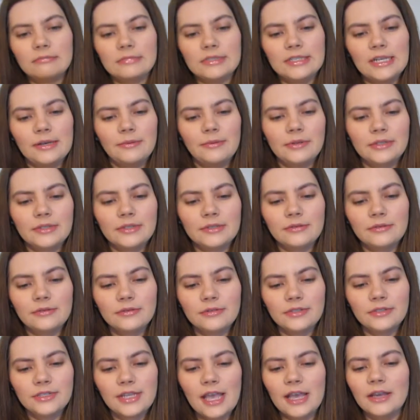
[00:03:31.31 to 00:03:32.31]
Is that what it's
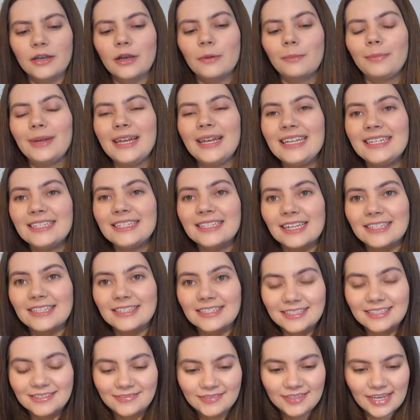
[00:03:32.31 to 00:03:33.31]
called? Yeah, Complete
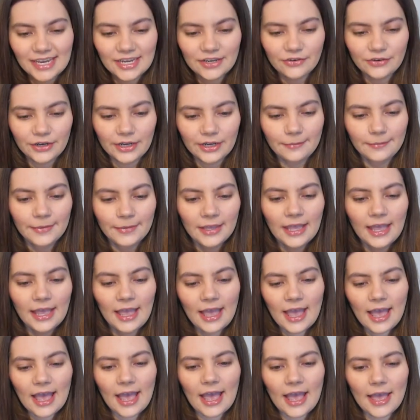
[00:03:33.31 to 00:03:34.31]
Sensitive Day Cream.
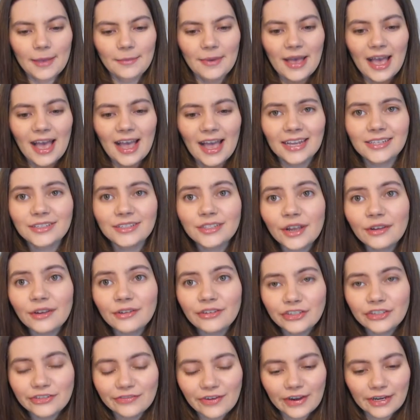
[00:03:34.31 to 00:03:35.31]
I don't
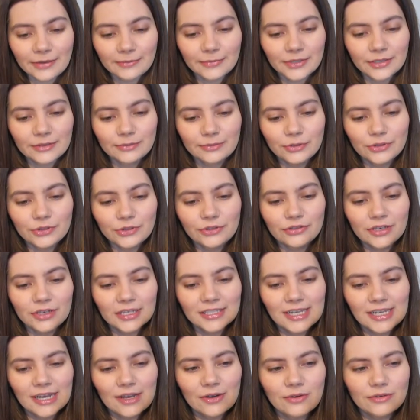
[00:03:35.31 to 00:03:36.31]
use very much
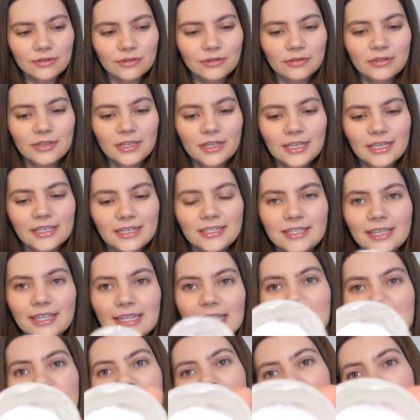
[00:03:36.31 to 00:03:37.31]
moisturiser at all, so
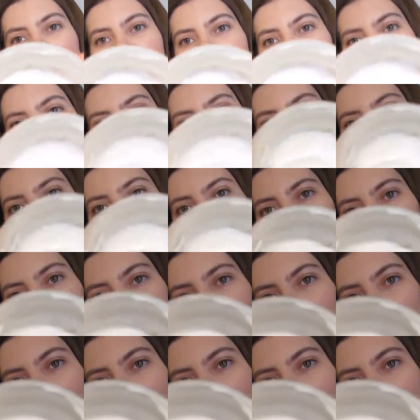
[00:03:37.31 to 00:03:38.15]
this has still probably